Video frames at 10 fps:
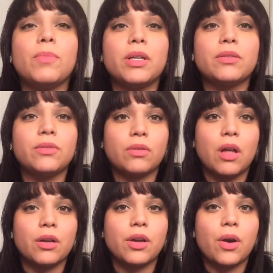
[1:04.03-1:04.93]
much, so
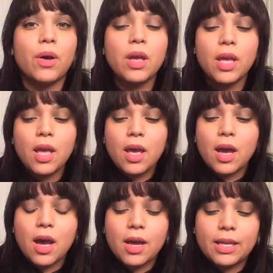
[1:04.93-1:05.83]
long ago
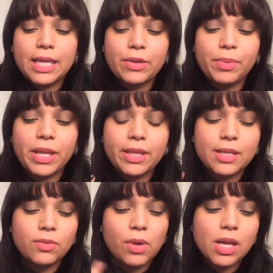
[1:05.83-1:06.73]
he played
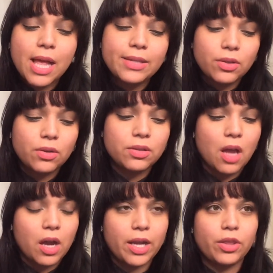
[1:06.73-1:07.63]
this one classical
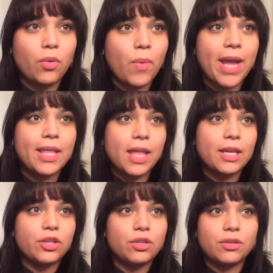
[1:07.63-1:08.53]
song and the way
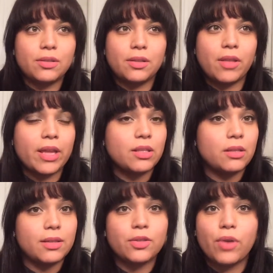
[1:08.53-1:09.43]
like they
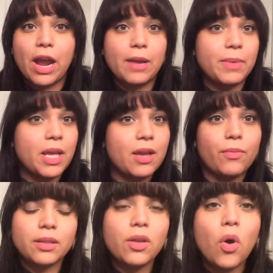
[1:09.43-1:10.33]
described
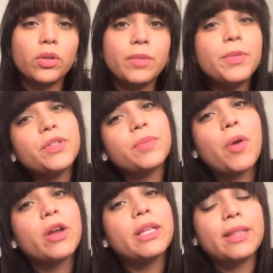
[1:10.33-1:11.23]
it the only music
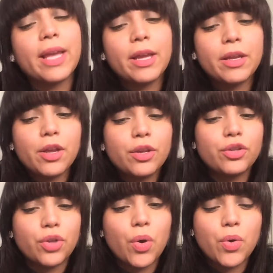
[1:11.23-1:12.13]
part that they
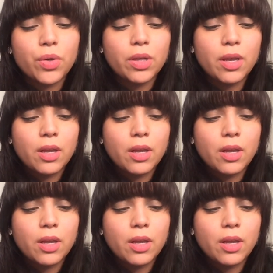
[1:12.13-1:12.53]
showed